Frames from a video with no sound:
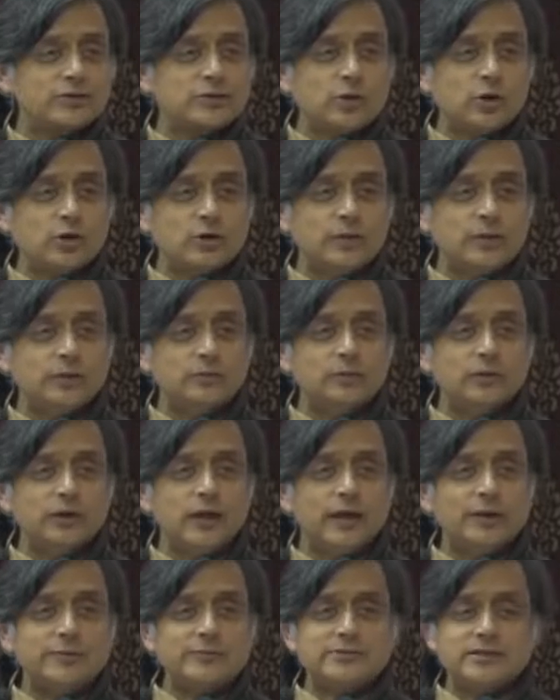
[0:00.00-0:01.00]
talk about
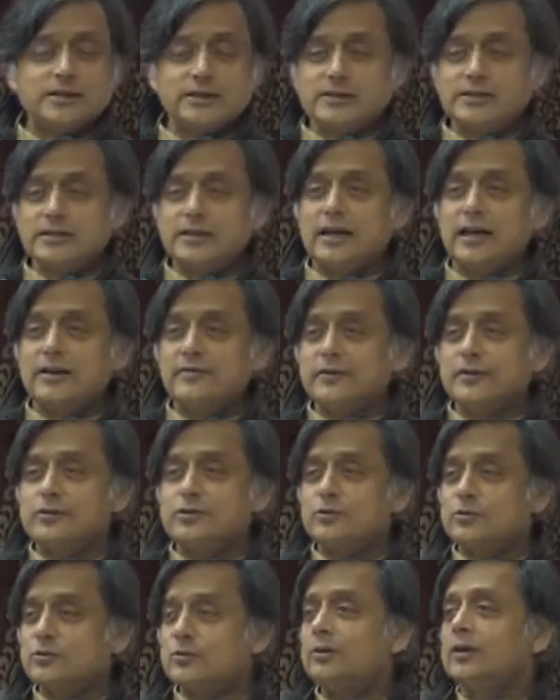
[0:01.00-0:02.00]
Mulayam Singh ji having
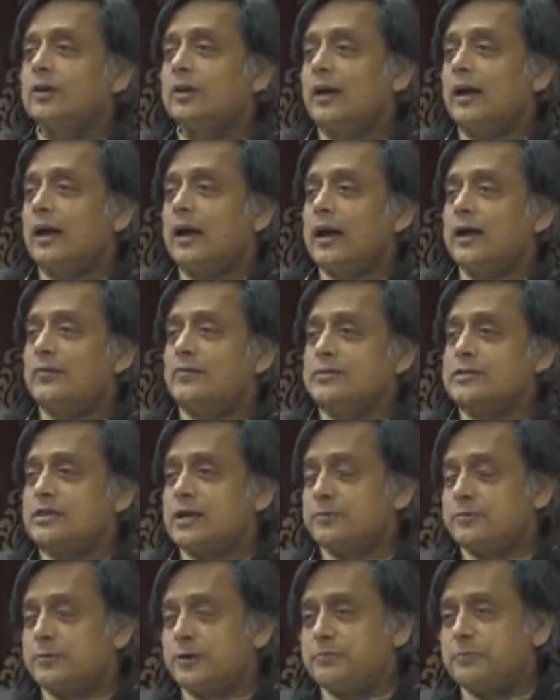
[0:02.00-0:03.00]
to have a
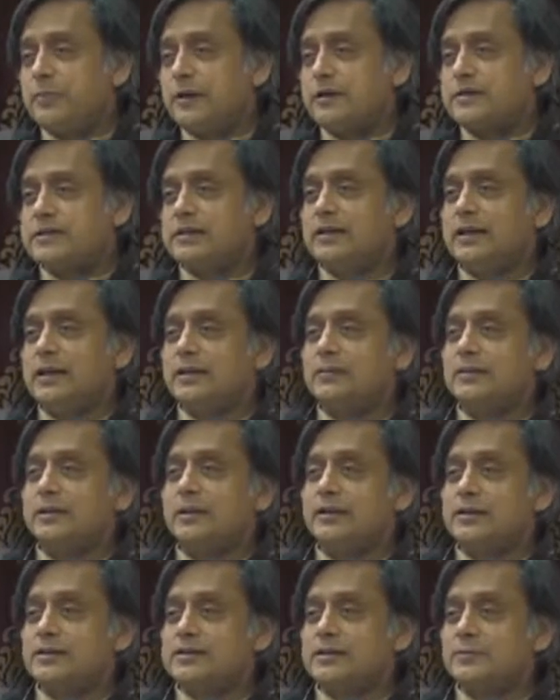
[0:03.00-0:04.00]
separate party label
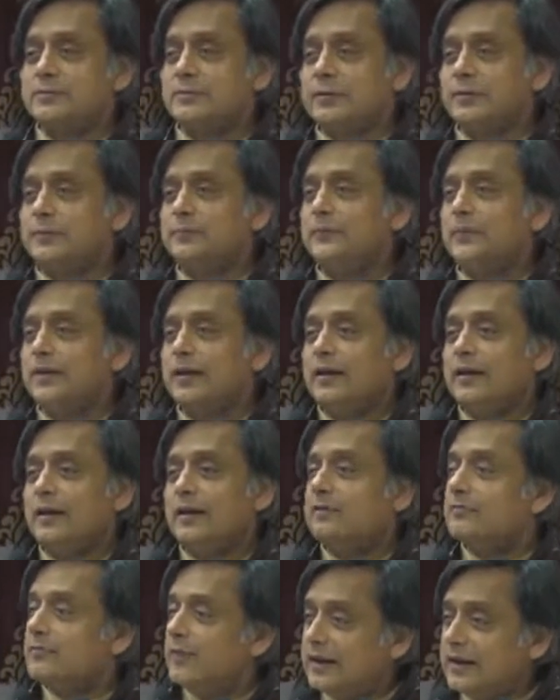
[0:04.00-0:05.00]
and a symbol,
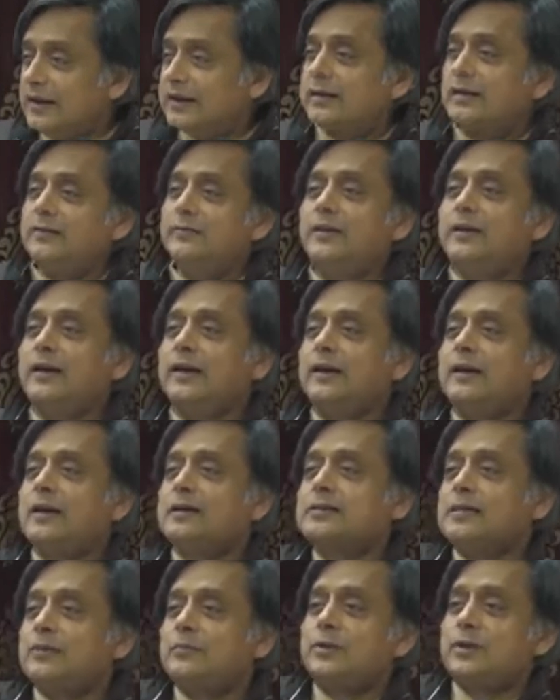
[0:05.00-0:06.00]
very conveniently
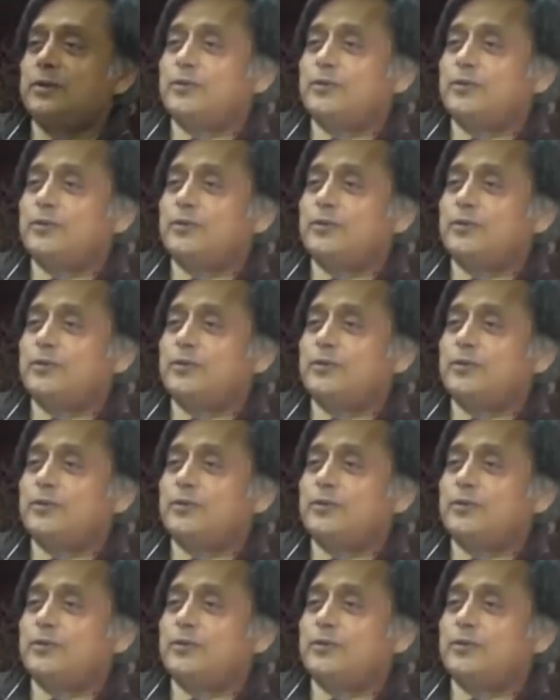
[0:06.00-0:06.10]
somebody